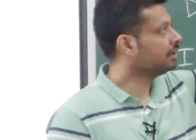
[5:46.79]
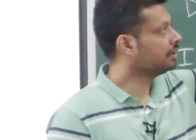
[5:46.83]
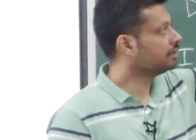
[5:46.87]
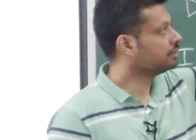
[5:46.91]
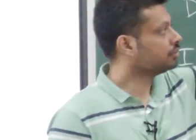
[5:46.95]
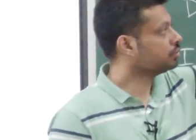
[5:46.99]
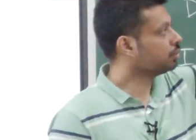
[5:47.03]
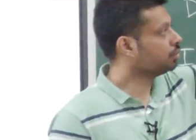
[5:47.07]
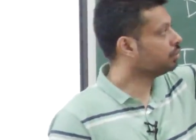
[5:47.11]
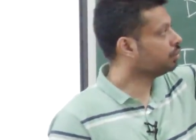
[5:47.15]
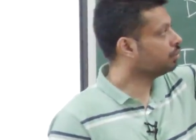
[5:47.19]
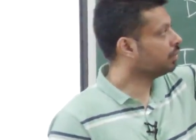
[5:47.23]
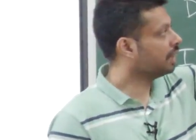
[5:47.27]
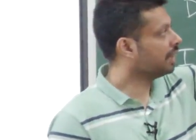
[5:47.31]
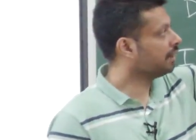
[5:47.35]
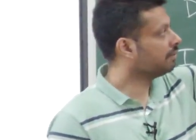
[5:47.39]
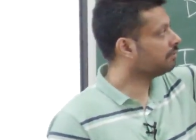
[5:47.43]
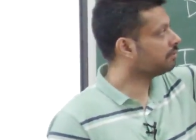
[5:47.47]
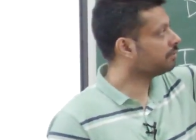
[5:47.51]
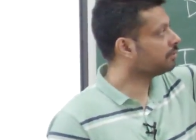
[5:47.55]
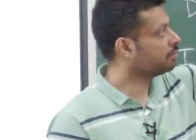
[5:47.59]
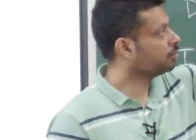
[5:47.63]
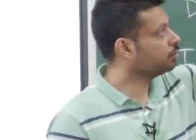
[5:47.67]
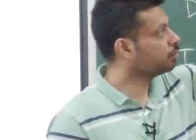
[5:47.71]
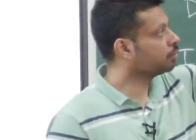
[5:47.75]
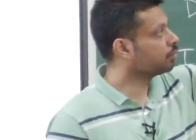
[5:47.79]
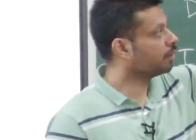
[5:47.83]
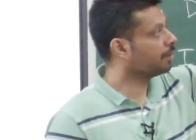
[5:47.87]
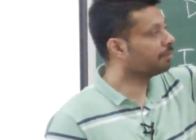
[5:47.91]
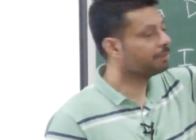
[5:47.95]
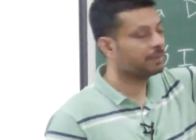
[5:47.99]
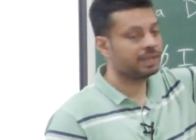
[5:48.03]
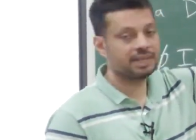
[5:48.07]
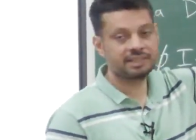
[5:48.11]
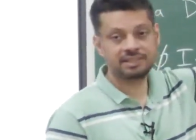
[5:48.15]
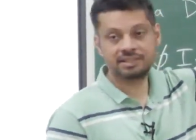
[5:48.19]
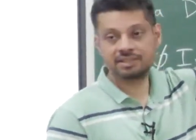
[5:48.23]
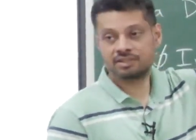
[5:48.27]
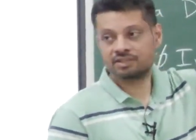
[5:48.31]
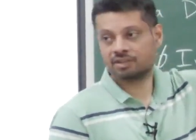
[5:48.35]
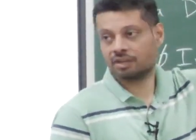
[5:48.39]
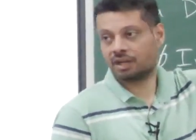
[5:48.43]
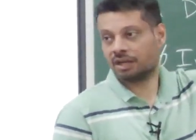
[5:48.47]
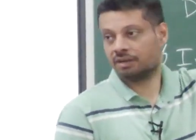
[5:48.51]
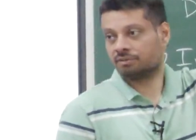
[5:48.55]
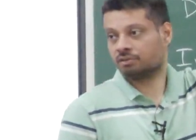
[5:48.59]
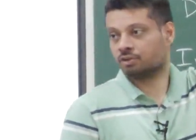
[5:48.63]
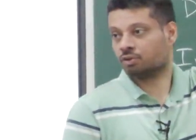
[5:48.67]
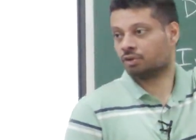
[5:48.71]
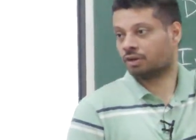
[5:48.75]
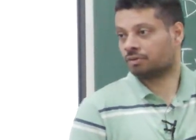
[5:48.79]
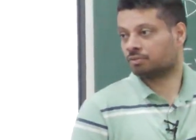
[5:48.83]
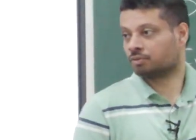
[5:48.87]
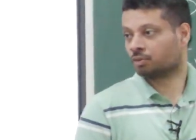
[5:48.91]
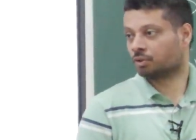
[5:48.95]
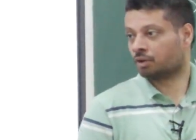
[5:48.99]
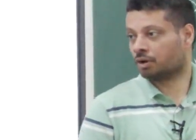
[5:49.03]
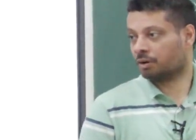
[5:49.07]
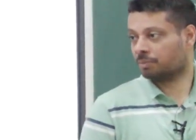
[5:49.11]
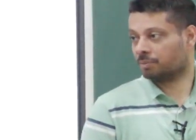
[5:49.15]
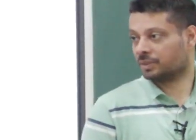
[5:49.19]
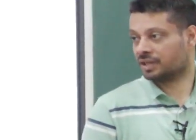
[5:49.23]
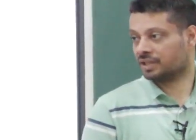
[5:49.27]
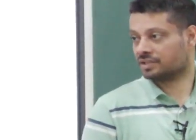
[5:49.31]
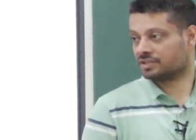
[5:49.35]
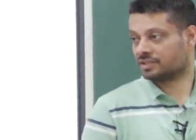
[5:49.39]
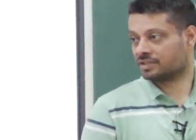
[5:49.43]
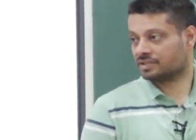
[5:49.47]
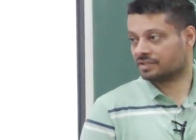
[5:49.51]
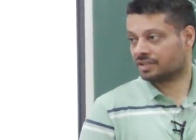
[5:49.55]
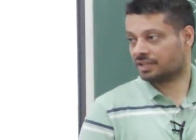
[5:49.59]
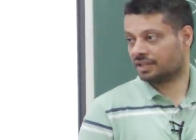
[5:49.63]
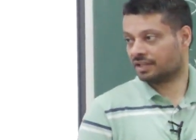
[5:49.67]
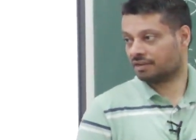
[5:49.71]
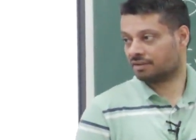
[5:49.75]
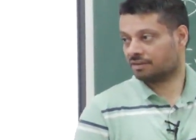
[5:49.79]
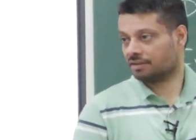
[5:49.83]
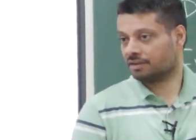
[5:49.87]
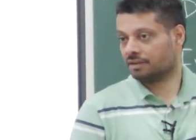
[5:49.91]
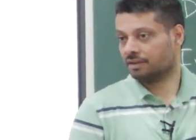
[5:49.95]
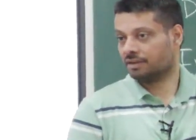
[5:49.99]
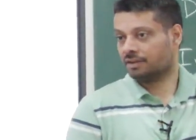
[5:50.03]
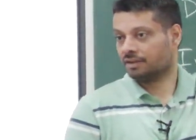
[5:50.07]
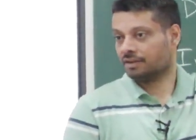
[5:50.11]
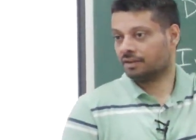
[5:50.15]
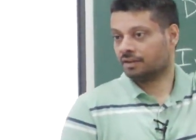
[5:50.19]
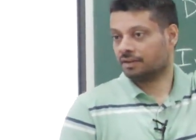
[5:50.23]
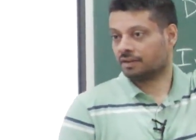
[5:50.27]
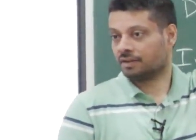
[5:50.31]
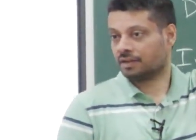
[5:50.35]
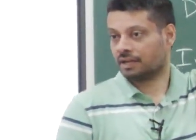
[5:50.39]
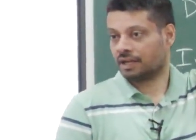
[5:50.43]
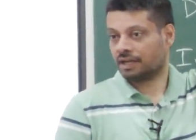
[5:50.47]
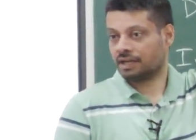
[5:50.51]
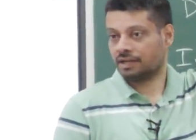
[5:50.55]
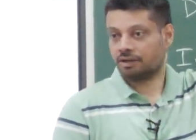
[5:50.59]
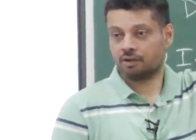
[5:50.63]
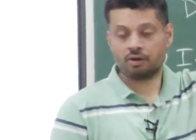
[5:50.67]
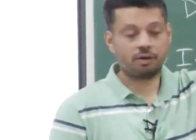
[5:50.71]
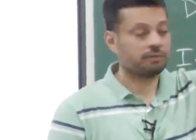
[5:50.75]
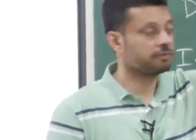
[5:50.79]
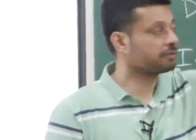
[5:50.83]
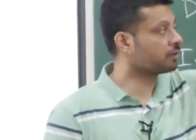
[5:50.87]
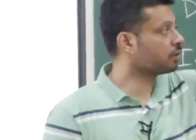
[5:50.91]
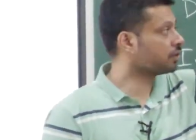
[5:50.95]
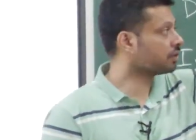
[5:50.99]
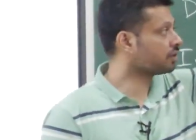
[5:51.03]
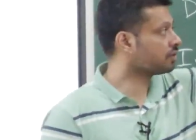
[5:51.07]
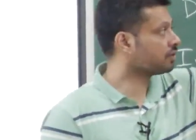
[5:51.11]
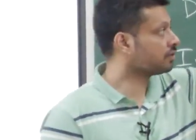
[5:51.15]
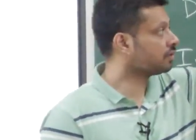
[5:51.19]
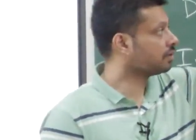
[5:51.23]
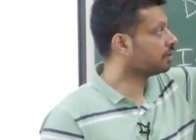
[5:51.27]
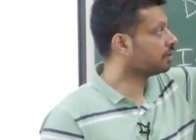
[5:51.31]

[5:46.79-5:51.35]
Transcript: So you have two combinations here, you have two combinations here, right? Of course,